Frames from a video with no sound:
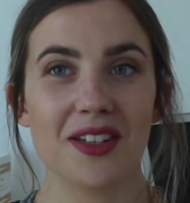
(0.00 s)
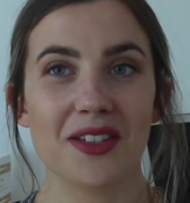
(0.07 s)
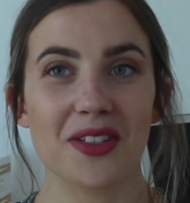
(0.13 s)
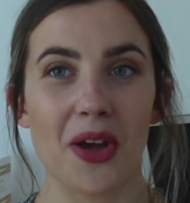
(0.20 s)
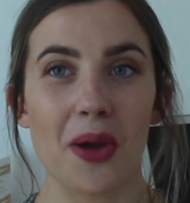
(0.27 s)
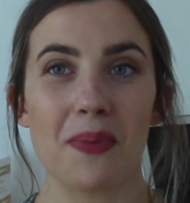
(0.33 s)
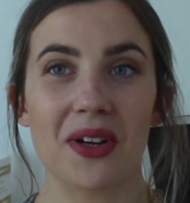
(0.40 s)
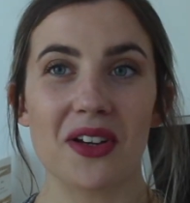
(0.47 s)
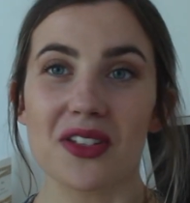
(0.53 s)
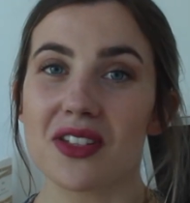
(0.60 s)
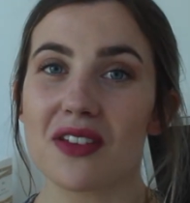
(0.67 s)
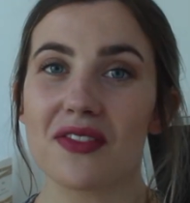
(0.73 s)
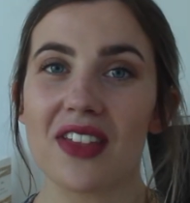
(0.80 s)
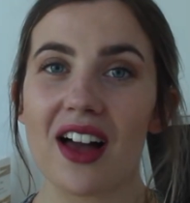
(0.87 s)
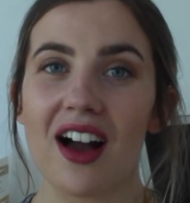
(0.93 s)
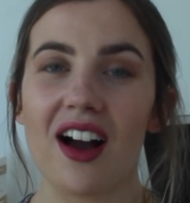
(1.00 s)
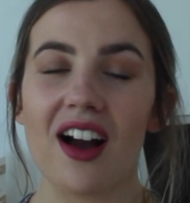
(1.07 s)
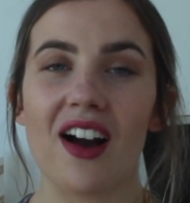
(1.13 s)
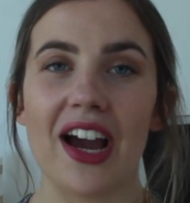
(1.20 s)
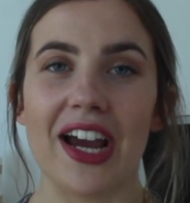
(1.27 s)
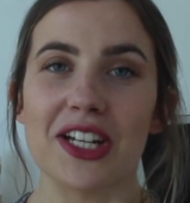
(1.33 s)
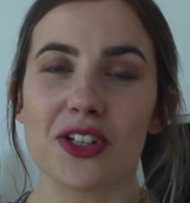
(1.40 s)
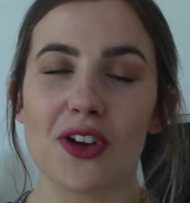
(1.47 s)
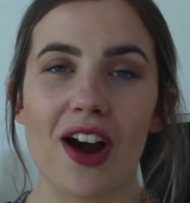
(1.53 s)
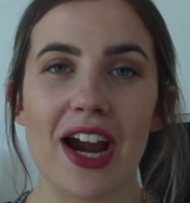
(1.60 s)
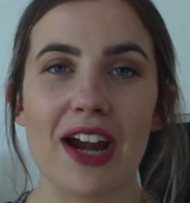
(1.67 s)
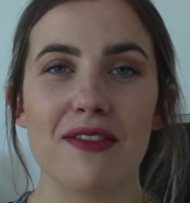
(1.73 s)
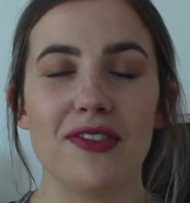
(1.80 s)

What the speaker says: So because of that, I try